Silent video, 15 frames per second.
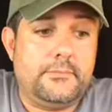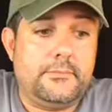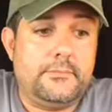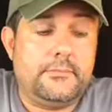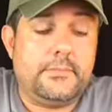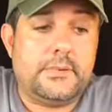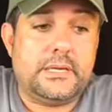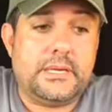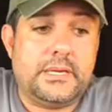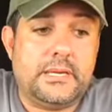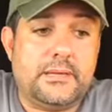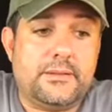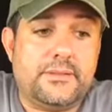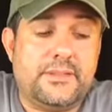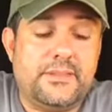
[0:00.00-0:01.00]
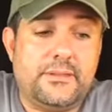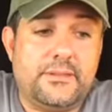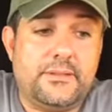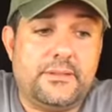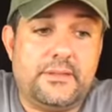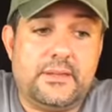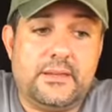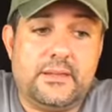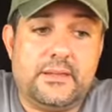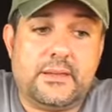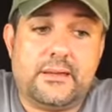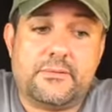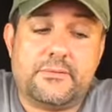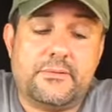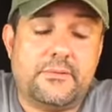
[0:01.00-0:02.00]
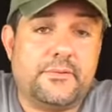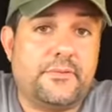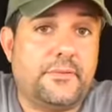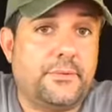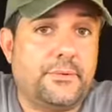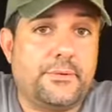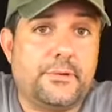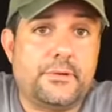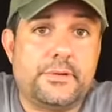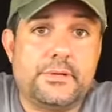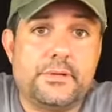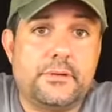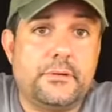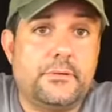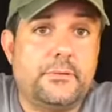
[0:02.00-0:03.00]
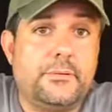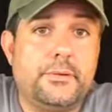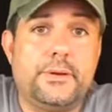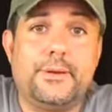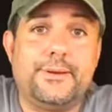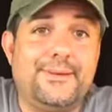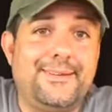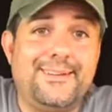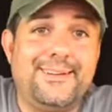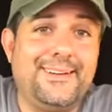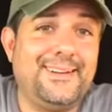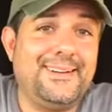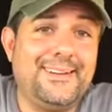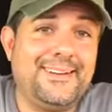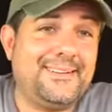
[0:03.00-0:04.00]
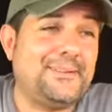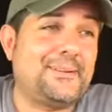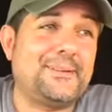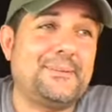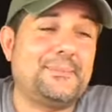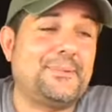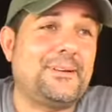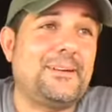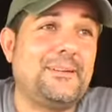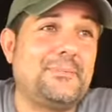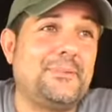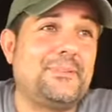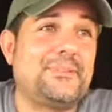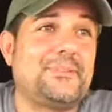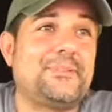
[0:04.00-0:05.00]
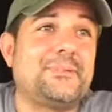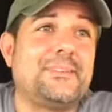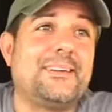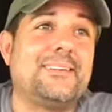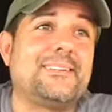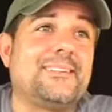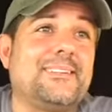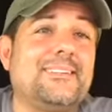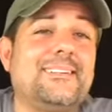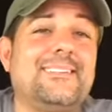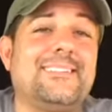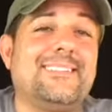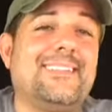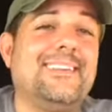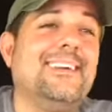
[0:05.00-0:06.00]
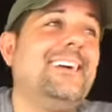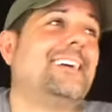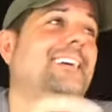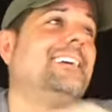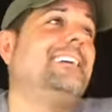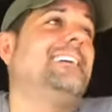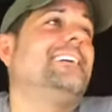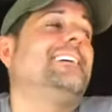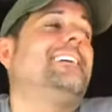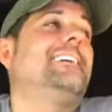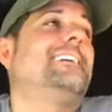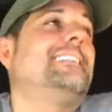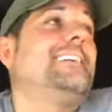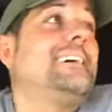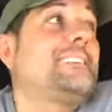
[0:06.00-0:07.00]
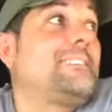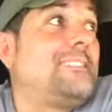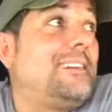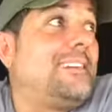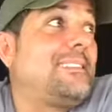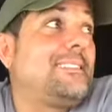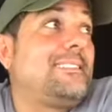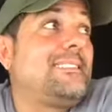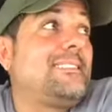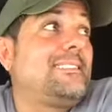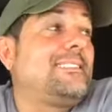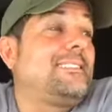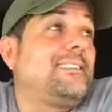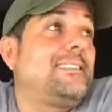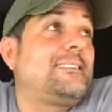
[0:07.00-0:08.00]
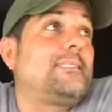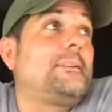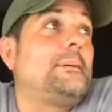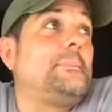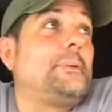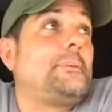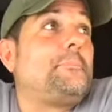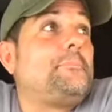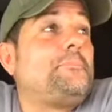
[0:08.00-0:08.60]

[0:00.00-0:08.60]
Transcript: My guess is that after the Florida show, they're going to probably be sold out again. That's coming.